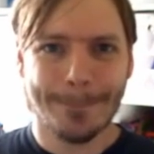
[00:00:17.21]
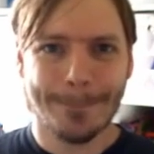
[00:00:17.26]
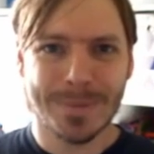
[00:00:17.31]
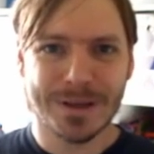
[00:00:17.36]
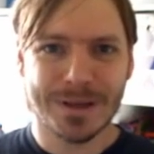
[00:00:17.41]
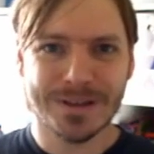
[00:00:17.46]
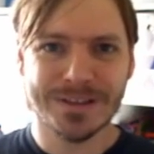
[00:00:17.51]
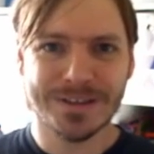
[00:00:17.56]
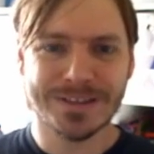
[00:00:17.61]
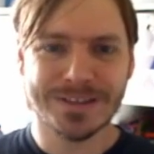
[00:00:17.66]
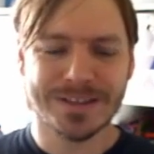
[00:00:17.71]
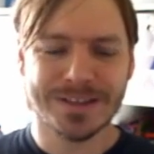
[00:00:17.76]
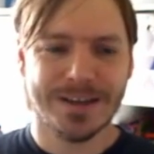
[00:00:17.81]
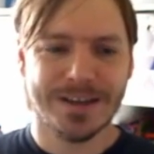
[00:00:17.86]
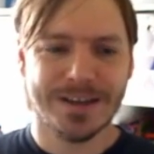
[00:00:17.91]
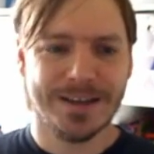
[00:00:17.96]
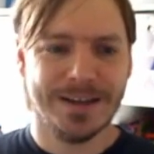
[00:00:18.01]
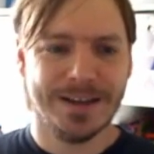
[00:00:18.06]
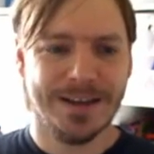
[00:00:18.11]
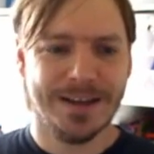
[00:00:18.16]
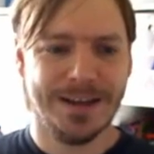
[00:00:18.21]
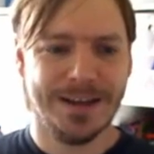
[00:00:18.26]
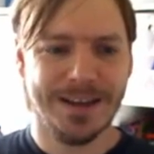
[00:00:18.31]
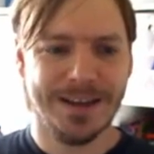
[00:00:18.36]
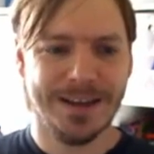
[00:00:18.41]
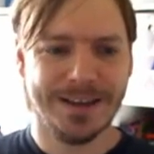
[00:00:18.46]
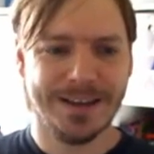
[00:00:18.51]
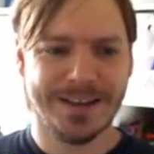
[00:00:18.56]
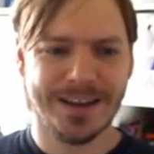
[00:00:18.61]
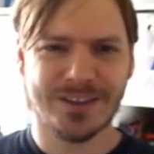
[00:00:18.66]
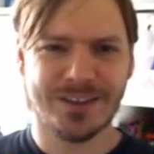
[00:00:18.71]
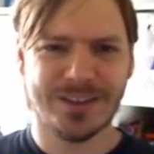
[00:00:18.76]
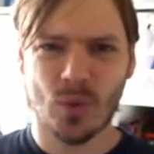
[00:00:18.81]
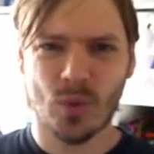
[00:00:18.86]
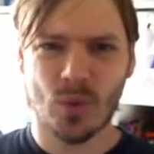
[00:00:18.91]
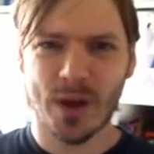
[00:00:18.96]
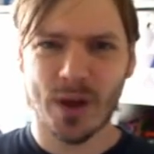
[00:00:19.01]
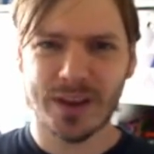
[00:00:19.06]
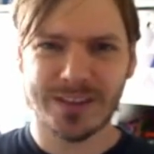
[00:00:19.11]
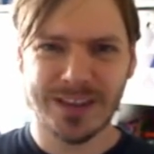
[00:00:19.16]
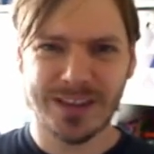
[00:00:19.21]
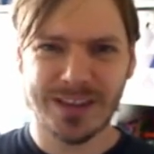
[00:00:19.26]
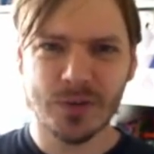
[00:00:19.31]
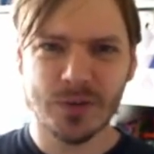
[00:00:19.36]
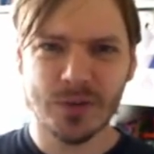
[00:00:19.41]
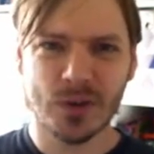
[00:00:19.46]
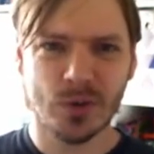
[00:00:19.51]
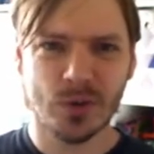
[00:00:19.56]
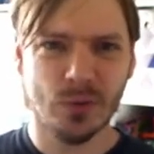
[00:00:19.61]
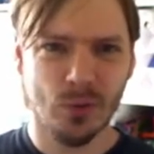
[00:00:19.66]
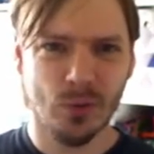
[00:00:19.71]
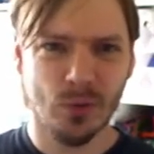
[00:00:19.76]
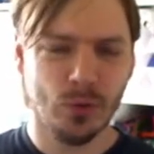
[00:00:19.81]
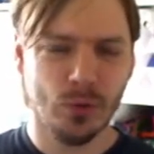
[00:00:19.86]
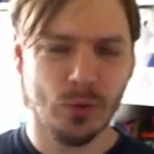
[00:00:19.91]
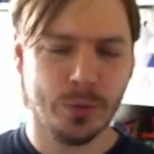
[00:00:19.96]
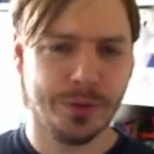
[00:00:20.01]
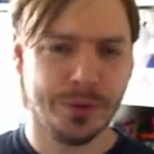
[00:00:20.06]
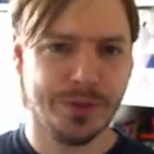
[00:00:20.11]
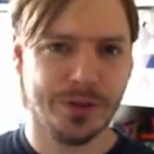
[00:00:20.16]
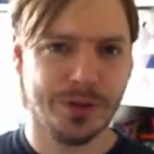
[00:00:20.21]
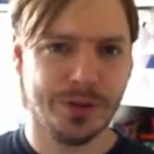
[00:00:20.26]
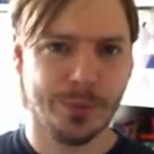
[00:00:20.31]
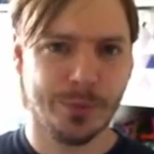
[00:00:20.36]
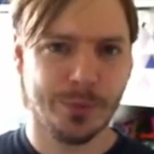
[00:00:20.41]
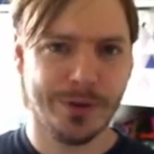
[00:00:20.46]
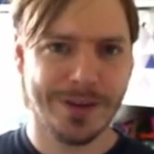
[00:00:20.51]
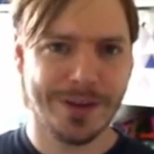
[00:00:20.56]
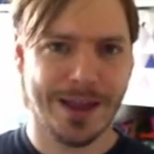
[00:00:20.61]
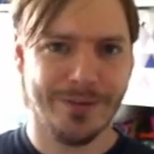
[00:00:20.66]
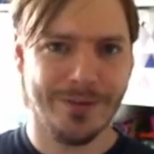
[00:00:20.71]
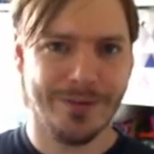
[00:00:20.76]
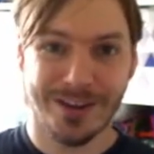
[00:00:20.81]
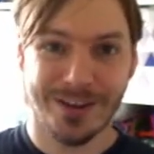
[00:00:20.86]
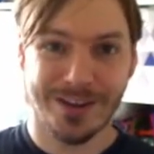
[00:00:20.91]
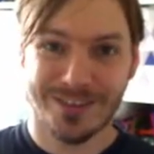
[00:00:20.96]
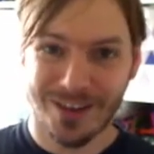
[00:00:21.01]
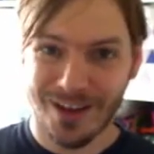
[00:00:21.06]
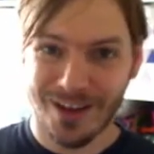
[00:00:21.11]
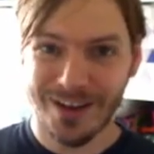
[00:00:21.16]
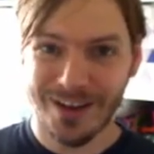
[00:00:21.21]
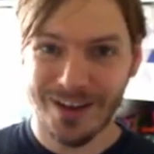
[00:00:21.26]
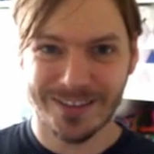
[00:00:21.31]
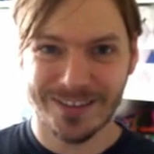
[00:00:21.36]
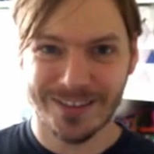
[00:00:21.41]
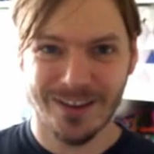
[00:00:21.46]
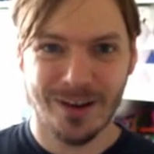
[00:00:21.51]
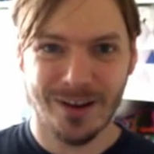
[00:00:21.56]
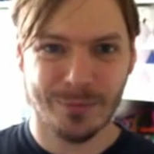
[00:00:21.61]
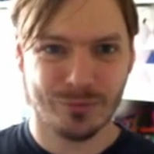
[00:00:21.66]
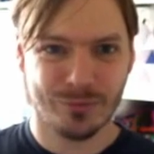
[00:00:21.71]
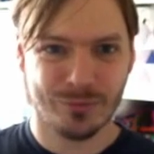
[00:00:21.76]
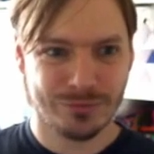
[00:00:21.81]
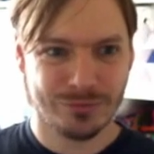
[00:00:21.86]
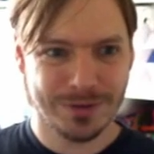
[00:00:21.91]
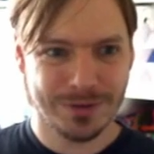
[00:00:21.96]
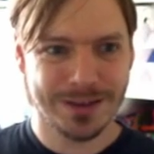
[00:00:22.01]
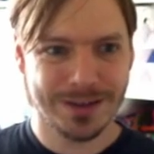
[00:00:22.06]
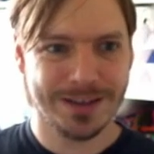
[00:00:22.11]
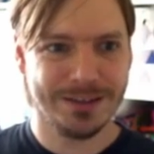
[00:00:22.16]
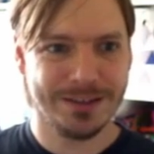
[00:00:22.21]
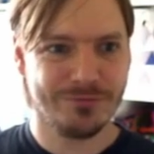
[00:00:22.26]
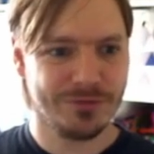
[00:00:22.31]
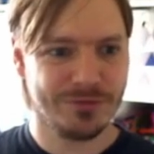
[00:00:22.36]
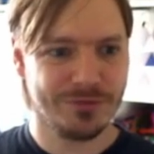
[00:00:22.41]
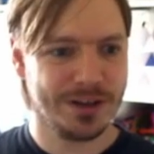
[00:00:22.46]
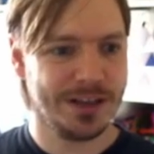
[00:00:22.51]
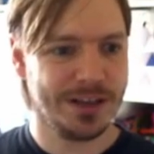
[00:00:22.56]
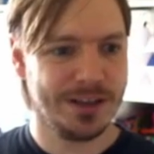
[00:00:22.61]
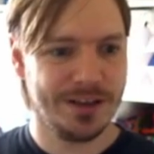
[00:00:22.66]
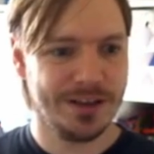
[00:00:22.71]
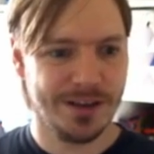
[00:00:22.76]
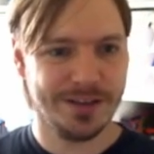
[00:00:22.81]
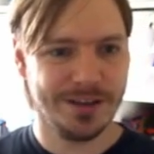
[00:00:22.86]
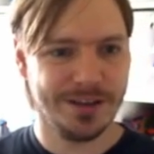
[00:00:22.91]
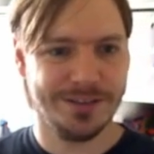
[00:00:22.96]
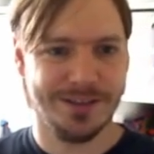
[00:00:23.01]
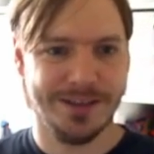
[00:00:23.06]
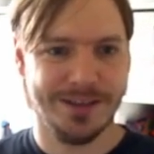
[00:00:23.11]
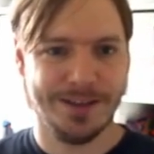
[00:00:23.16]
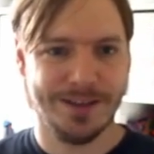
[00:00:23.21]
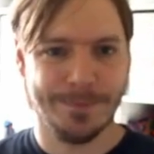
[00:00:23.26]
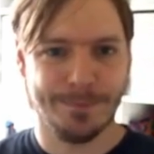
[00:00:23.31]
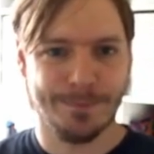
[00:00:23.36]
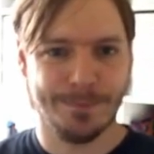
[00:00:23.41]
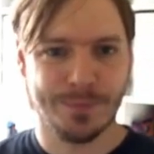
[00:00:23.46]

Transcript: because it takes quite a difficult, awkward thing to work out, and it tidies it up really, really nicely.